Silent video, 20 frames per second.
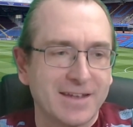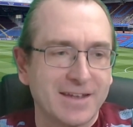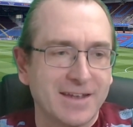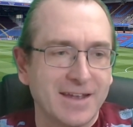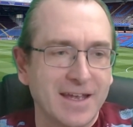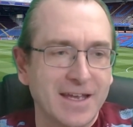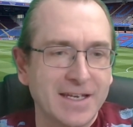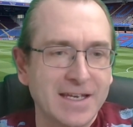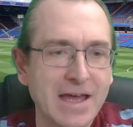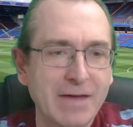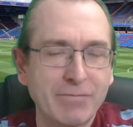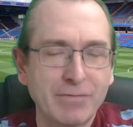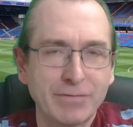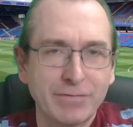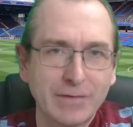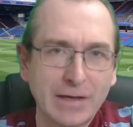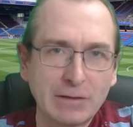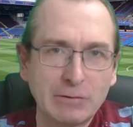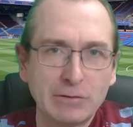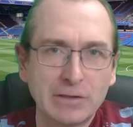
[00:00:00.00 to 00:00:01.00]
it never
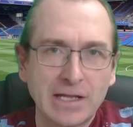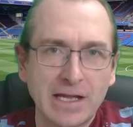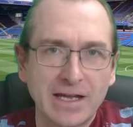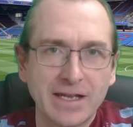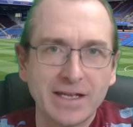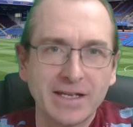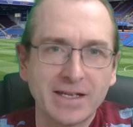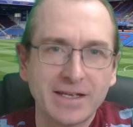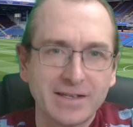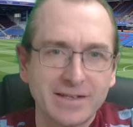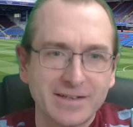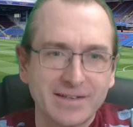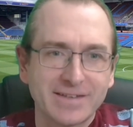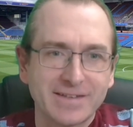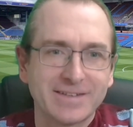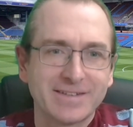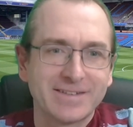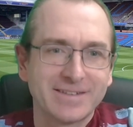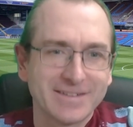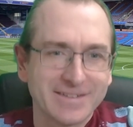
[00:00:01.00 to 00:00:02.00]
felt like
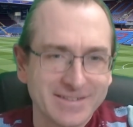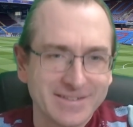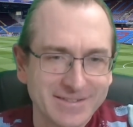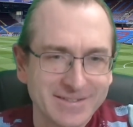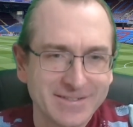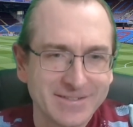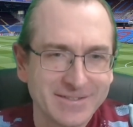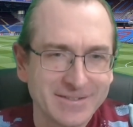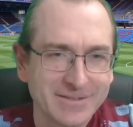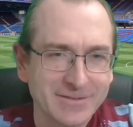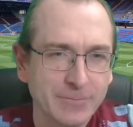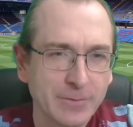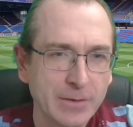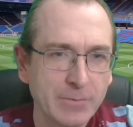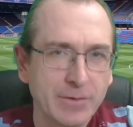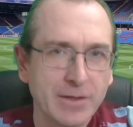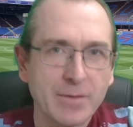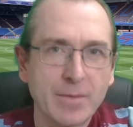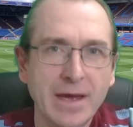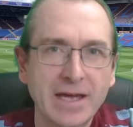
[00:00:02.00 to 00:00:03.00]
we
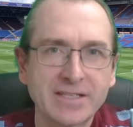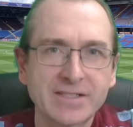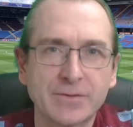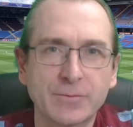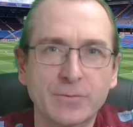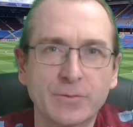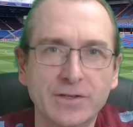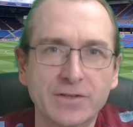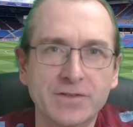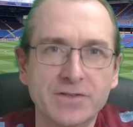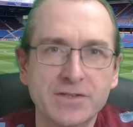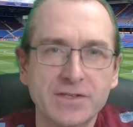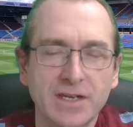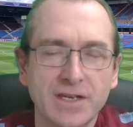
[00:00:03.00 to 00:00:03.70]
were the better ones.